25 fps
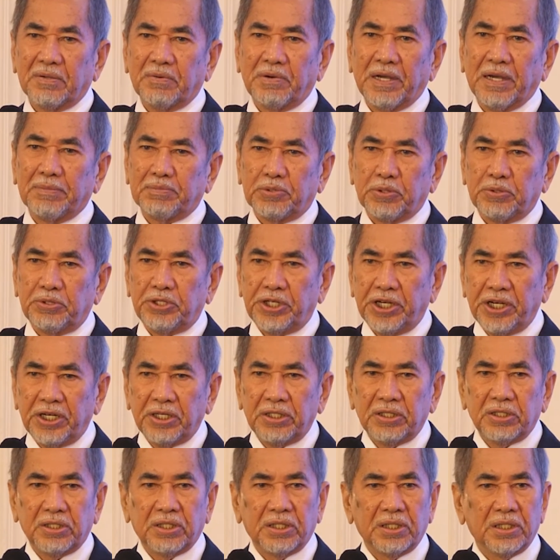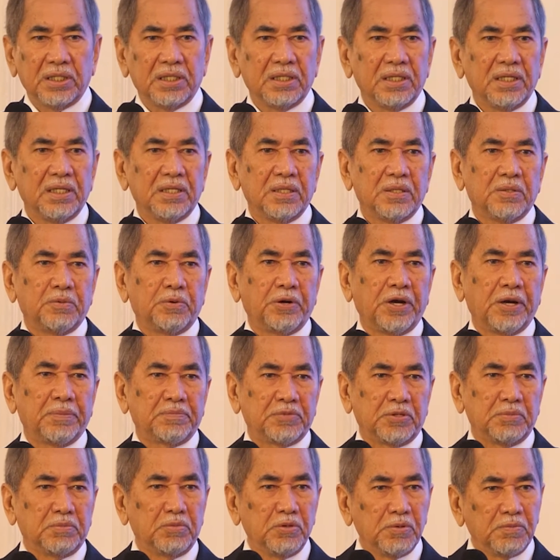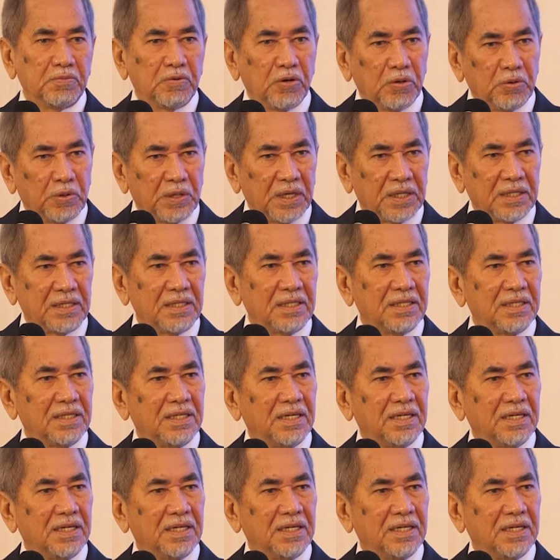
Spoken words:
We have to change. We have to move forward.